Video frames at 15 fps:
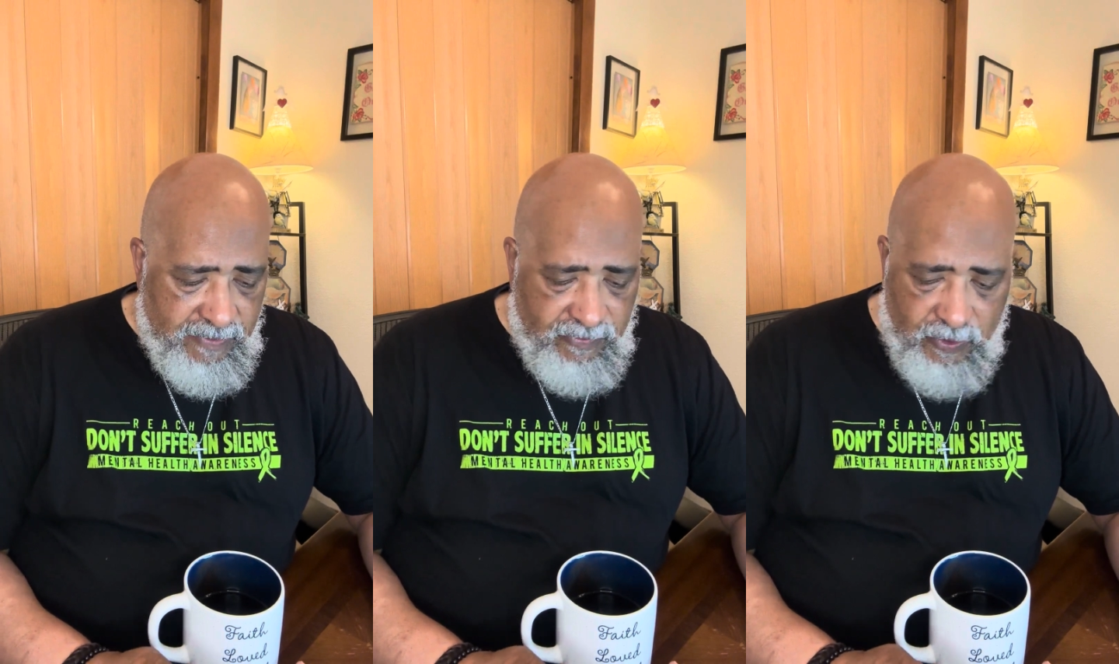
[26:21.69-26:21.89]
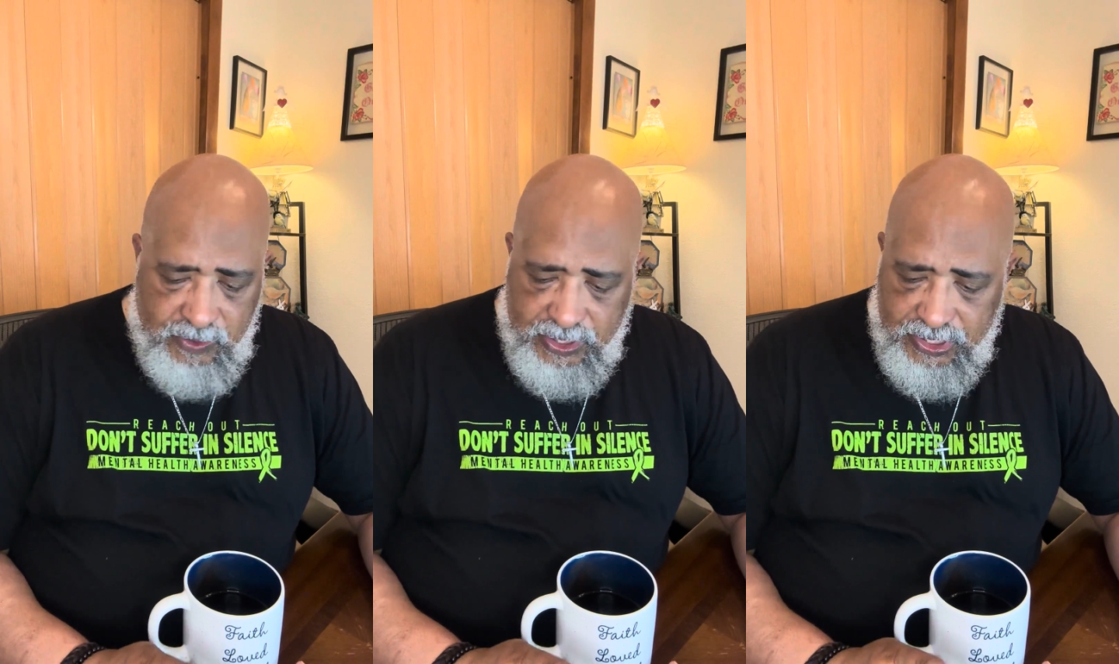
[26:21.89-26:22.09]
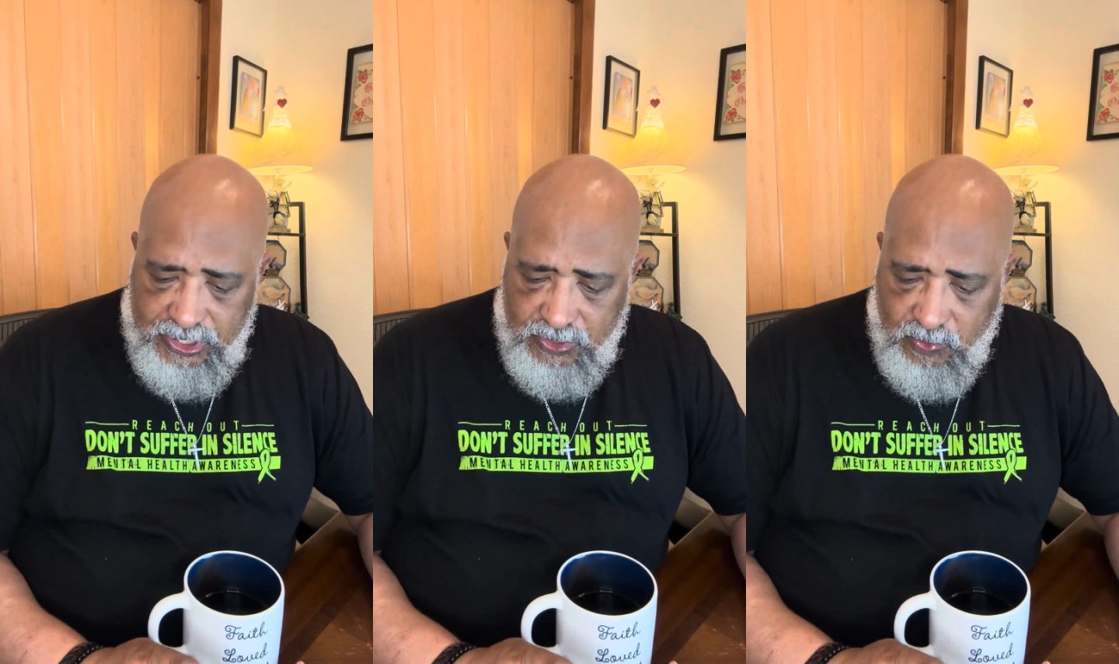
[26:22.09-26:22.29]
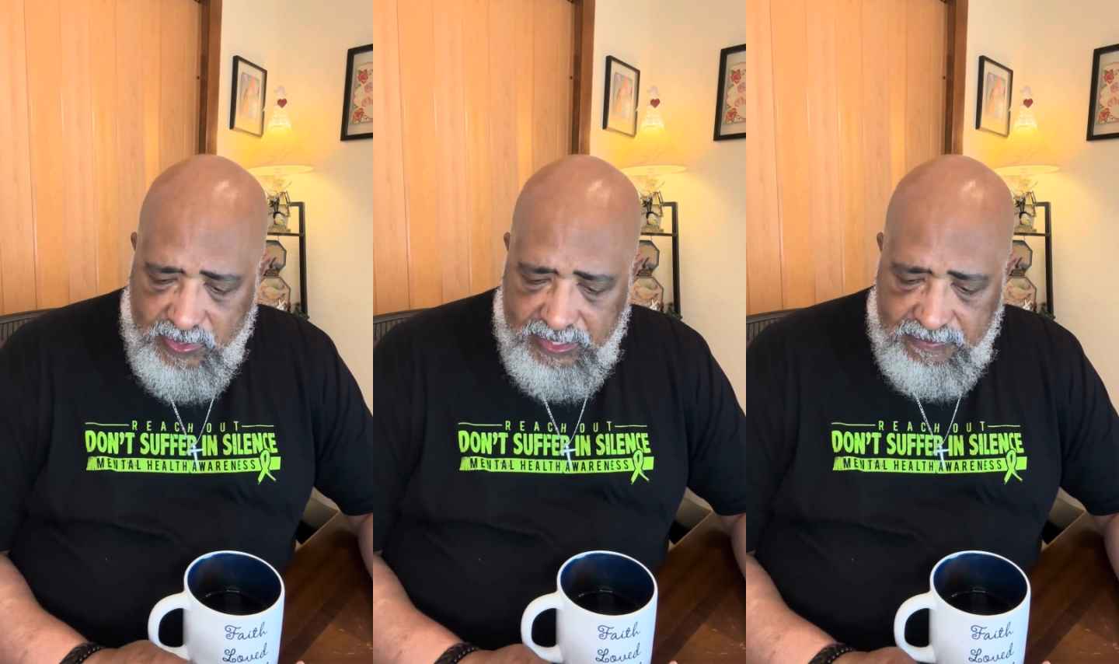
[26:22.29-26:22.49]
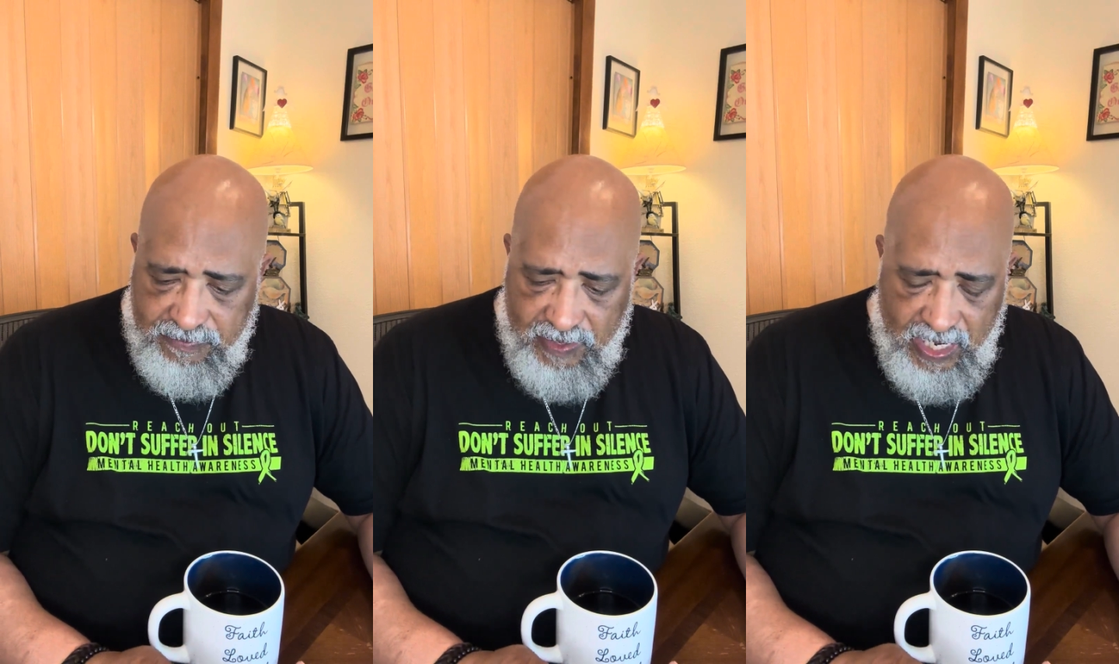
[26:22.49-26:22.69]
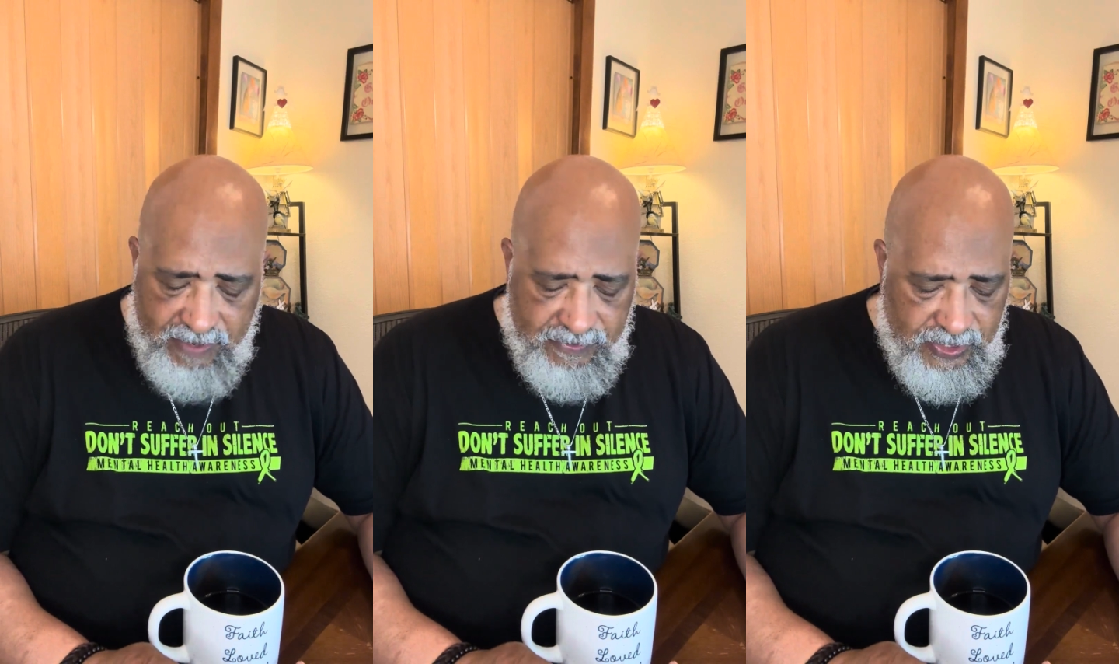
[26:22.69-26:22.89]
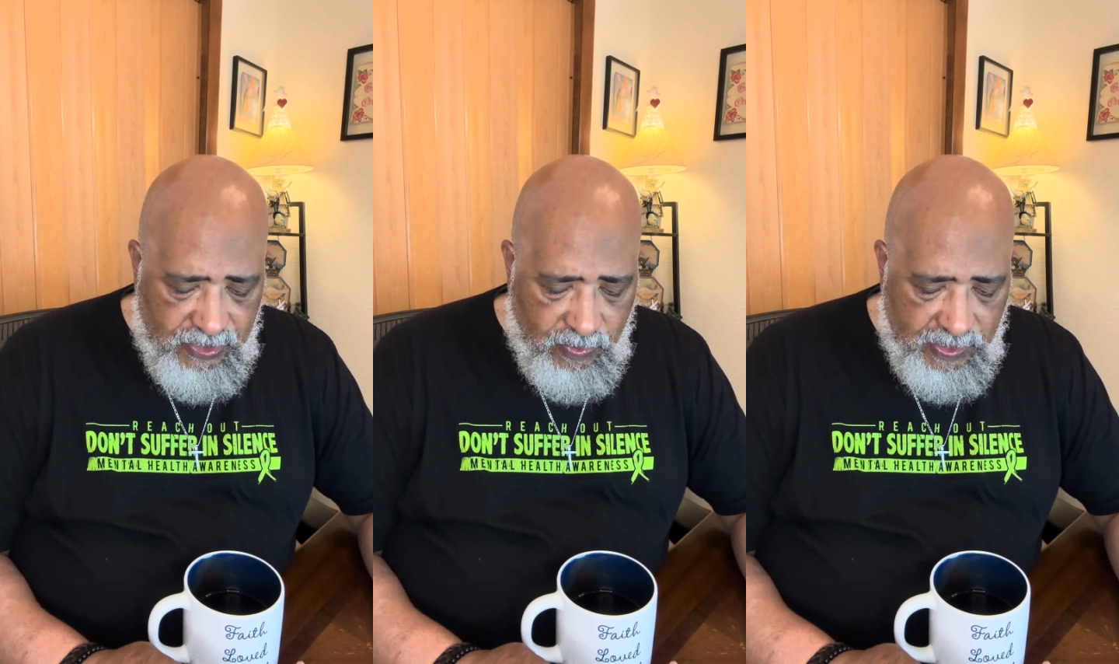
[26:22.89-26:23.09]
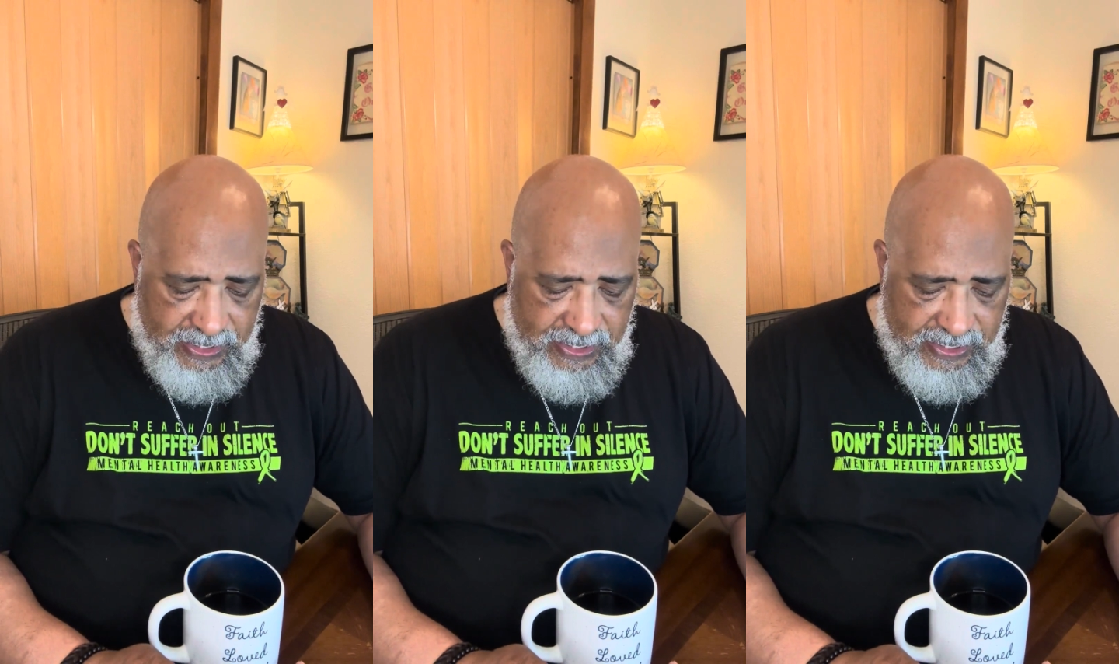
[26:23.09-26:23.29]
verses 25 and
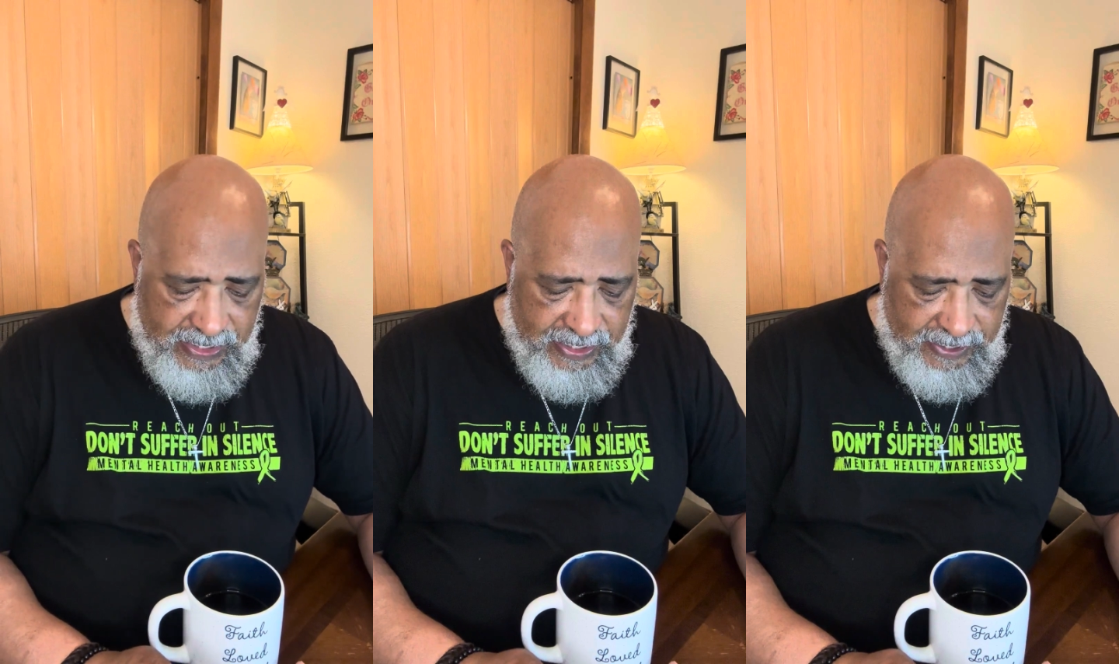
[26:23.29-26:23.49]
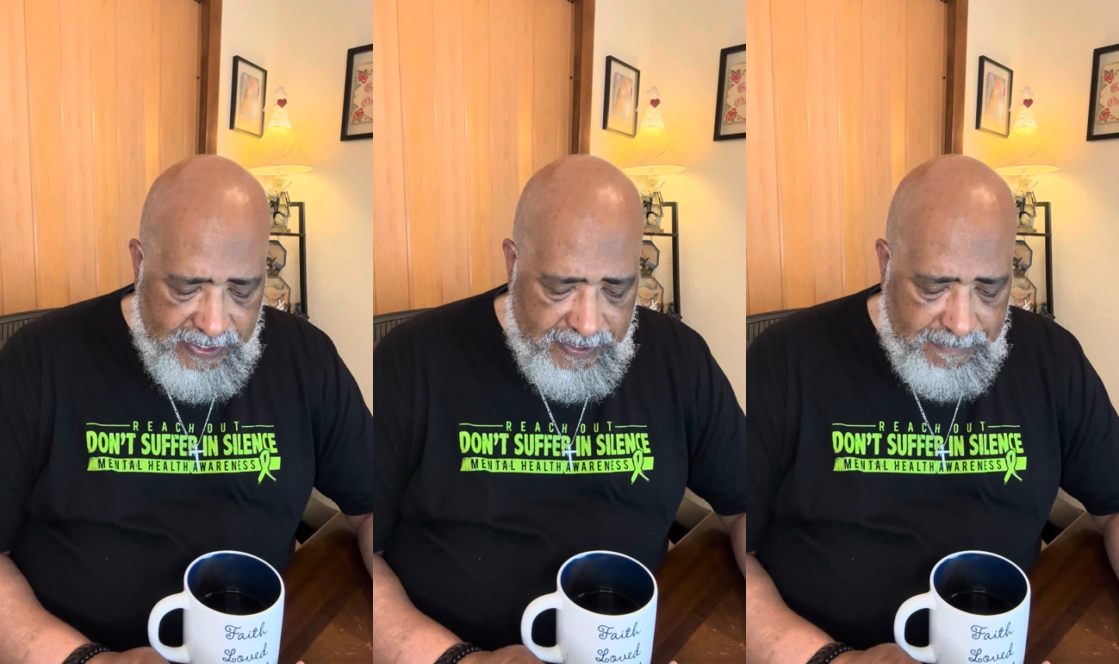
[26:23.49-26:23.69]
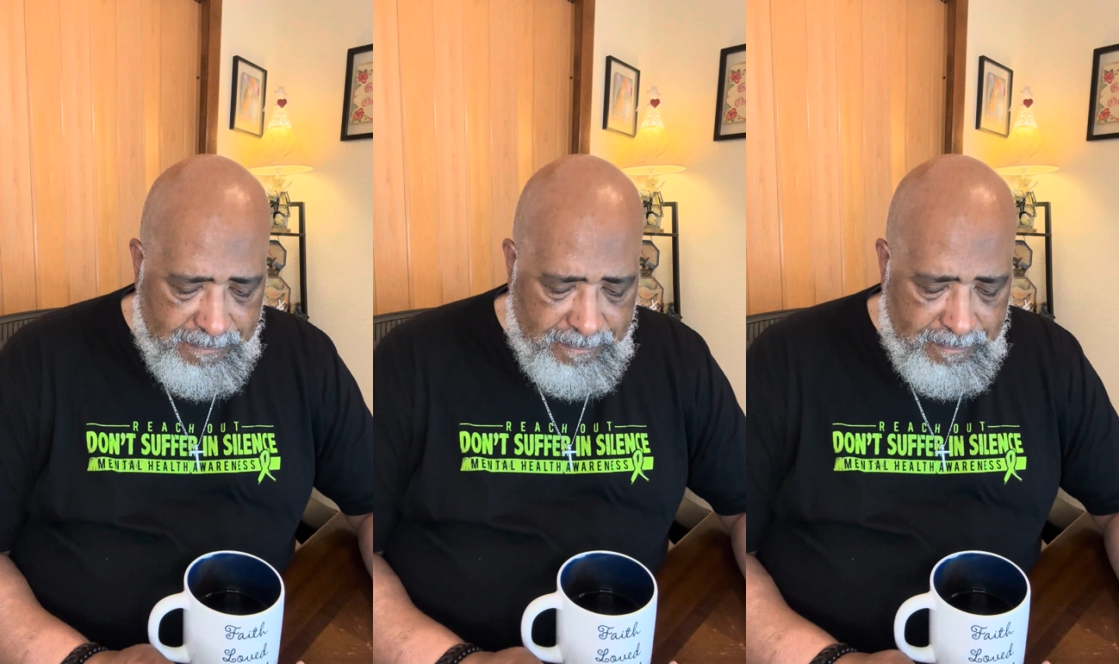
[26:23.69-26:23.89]
26,